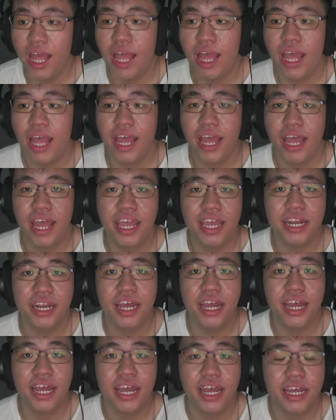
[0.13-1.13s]
Hey
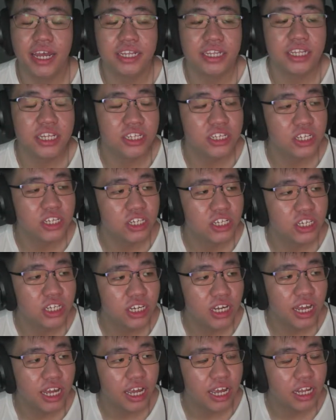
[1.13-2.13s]
there, DJ here,
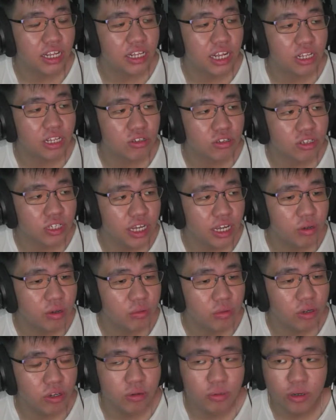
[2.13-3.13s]
and today
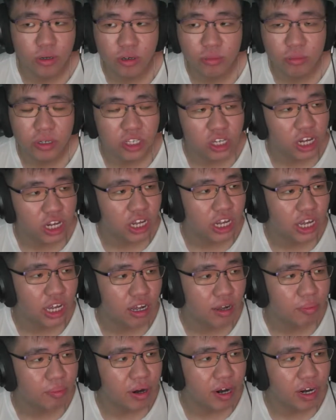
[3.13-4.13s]
we will be checking out
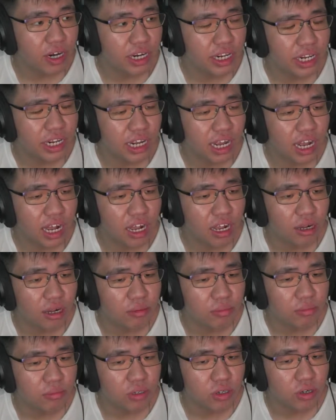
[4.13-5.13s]
apparently
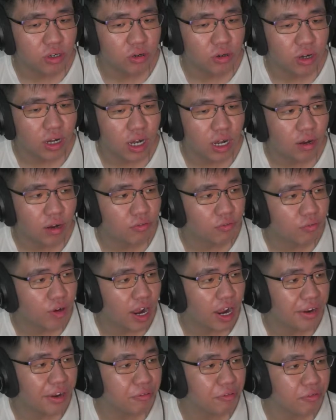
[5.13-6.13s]

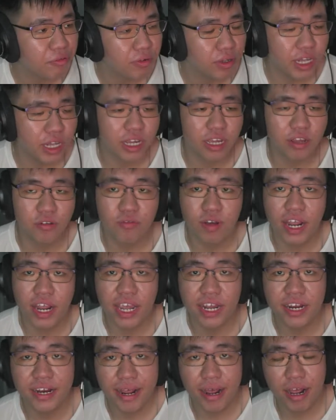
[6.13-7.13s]
like a
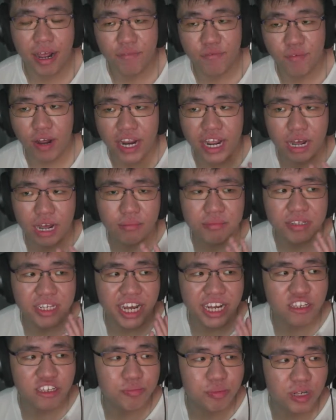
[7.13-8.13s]
firearms
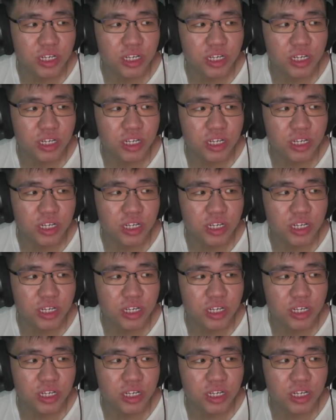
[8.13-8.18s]
expert,